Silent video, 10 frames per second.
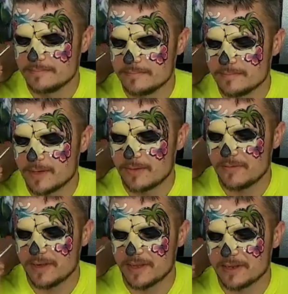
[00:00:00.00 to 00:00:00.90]
I
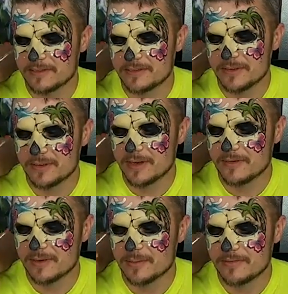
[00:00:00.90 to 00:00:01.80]
feel like you're still
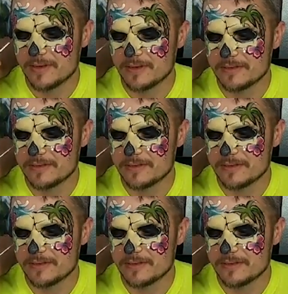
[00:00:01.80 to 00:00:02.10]
covering my face.